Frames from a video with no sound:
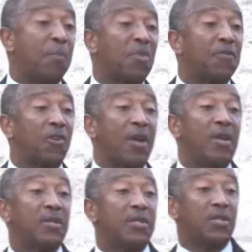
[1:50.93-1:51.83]
member for
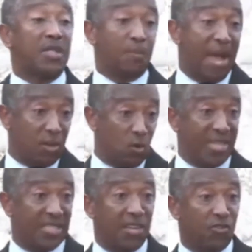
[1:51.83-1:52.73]
St. Michael
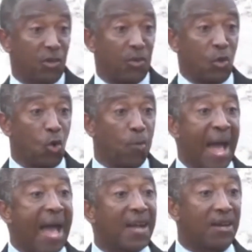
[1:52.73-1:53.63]
West Central will go
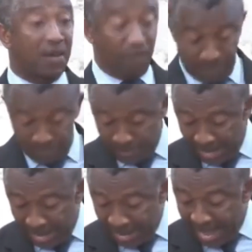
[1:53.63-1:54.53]
back
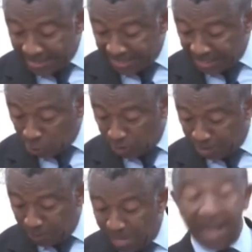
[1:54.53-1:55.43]
and ask his
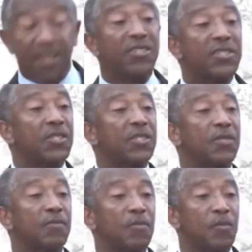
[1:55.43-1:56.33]
tourism
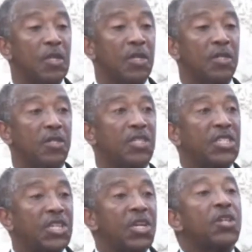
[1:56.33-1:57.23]
planners to
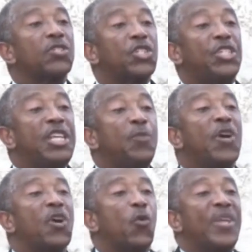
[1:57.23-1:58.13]
search
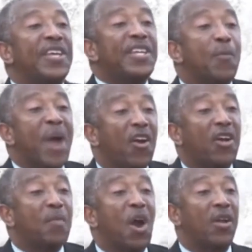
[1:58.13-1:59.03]
deeper within the
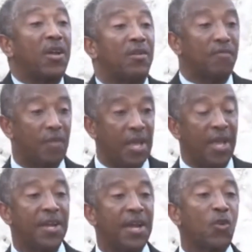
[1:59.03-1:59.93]
American market.
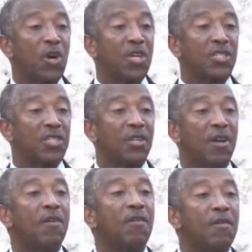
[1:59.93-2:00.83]
In other words,
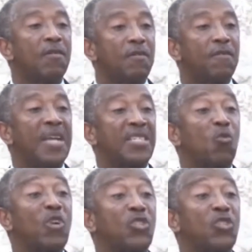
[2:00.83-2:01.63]
find some